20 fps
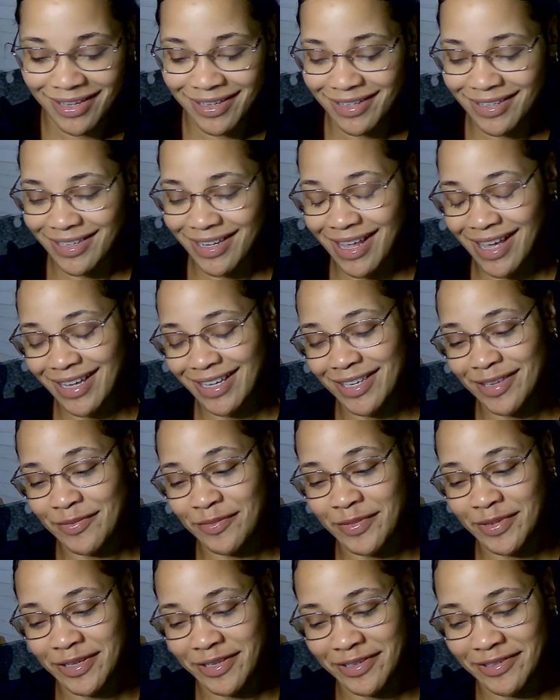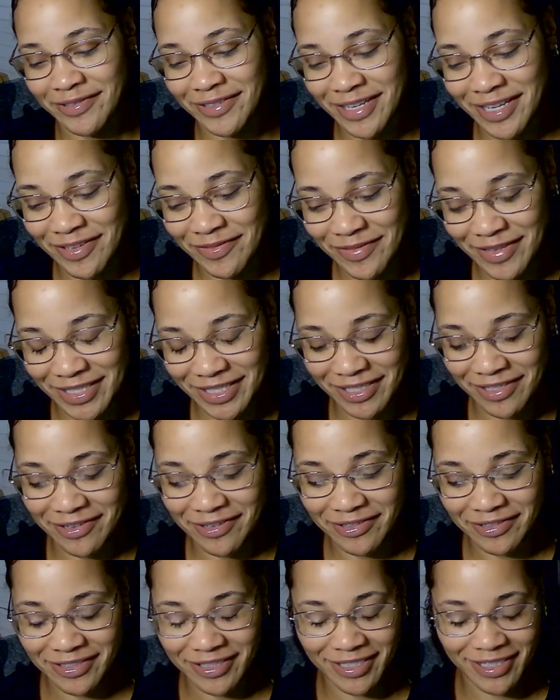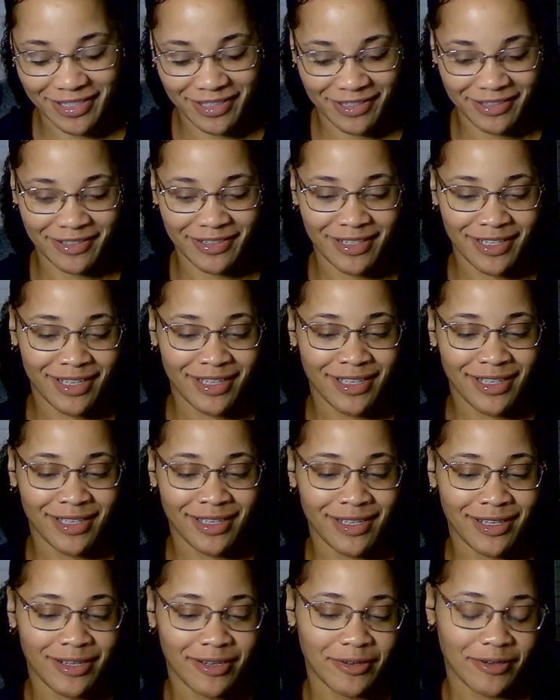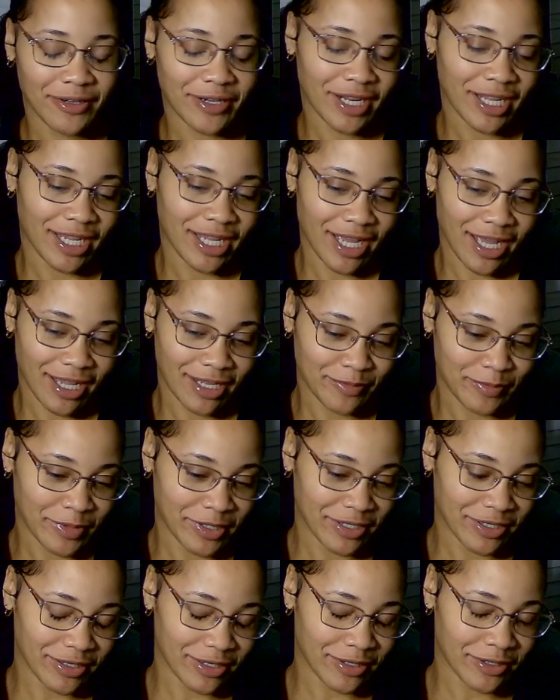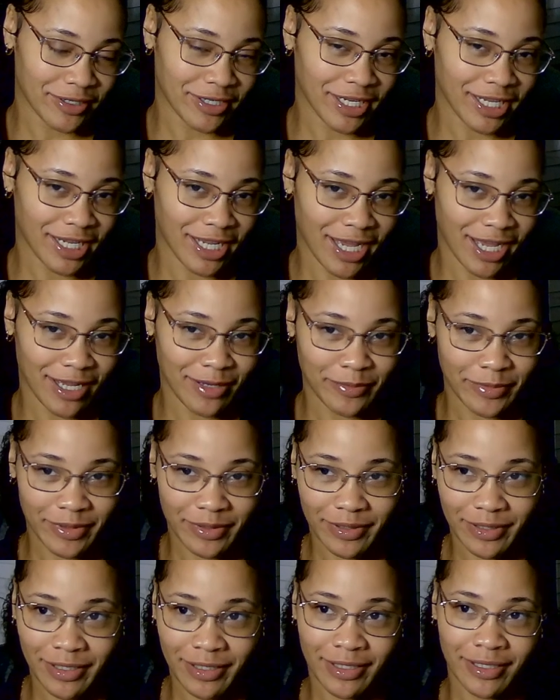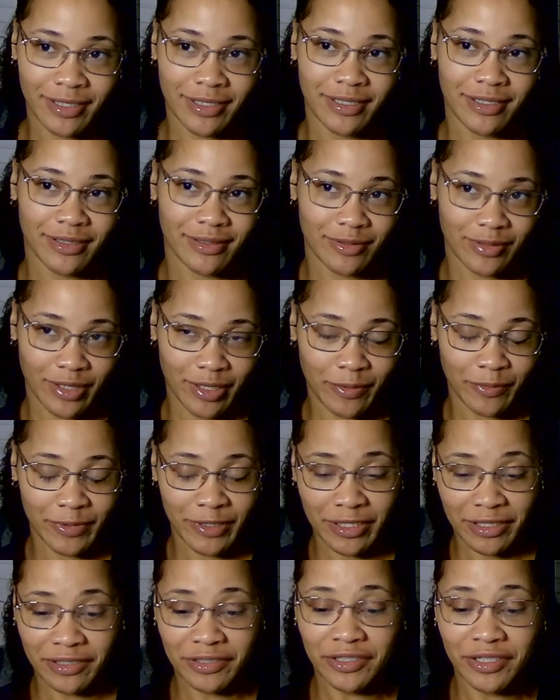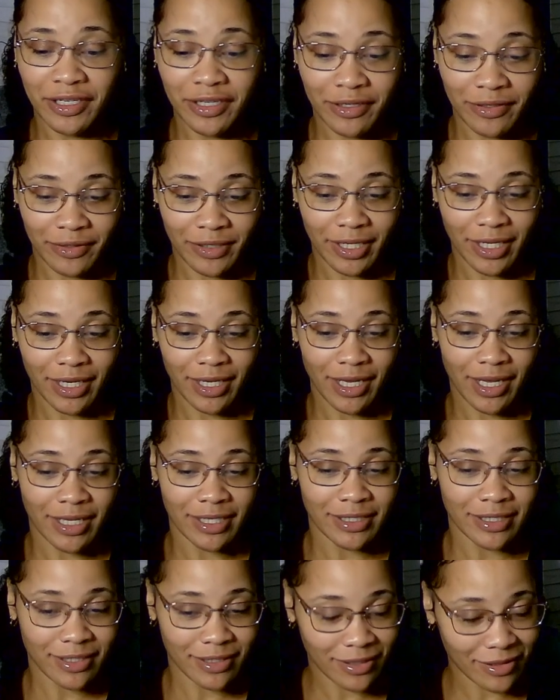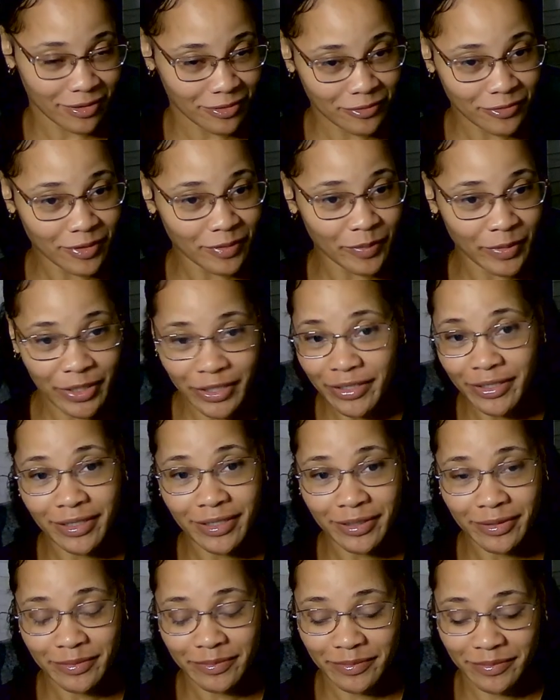not get married when they have to go to jail. Or they got married, or they got, uh, they went to jail and they asking you to marry them.